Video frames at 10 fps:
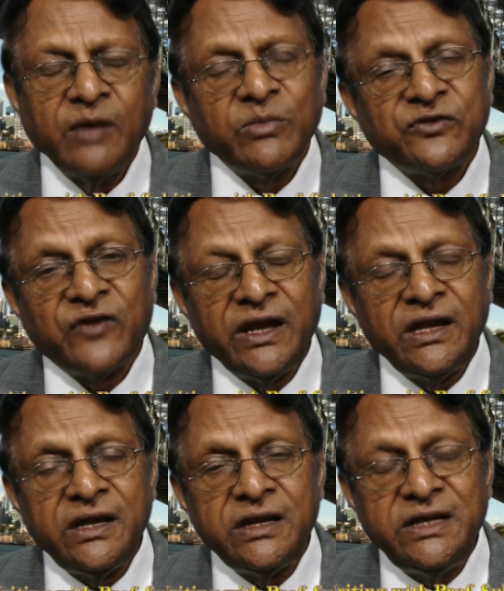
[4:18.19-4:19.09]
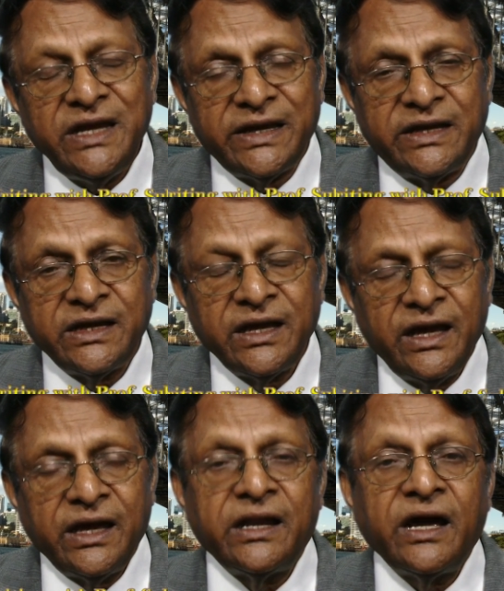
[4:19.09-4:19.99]
But finally it did,
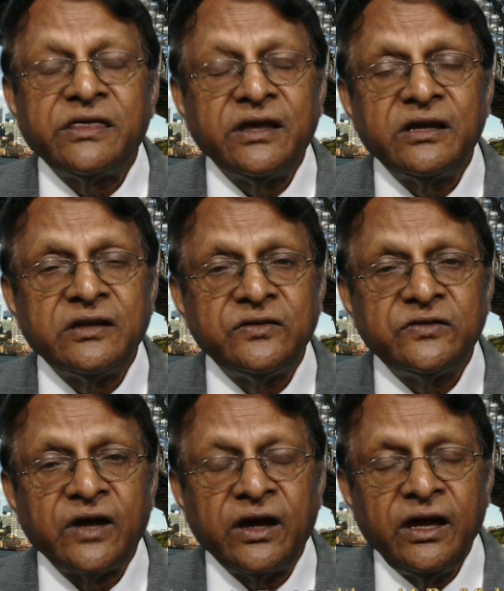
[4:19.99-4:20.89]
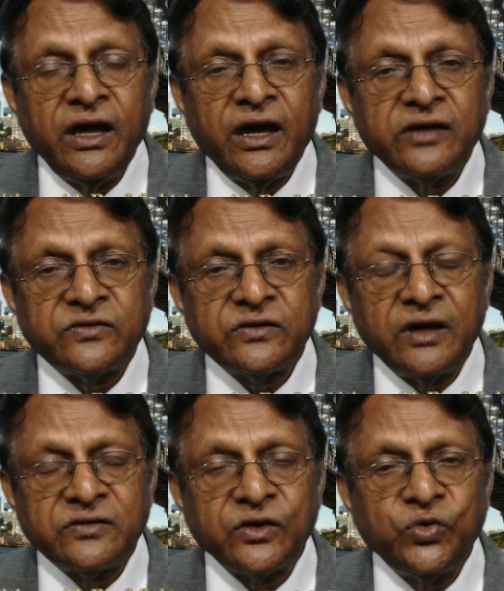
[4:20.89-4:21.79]
and I think it's
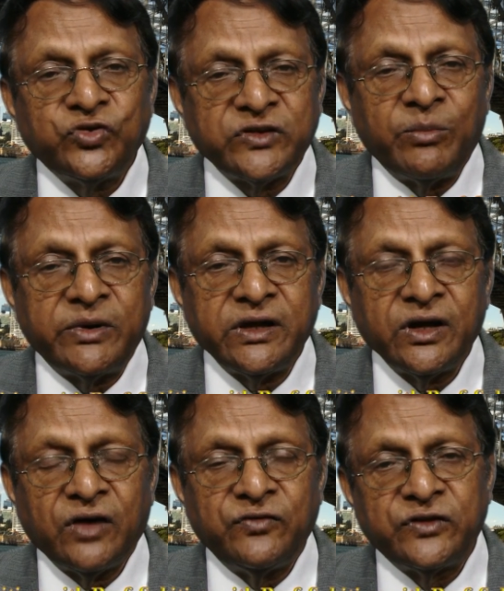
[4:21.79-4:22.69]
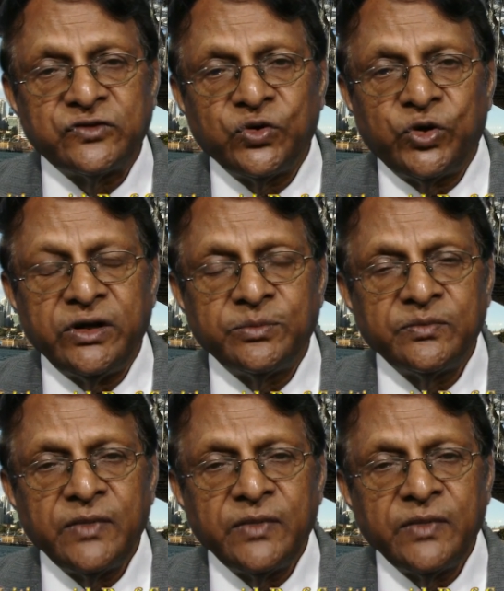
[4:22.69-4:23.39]
a good summary of the story.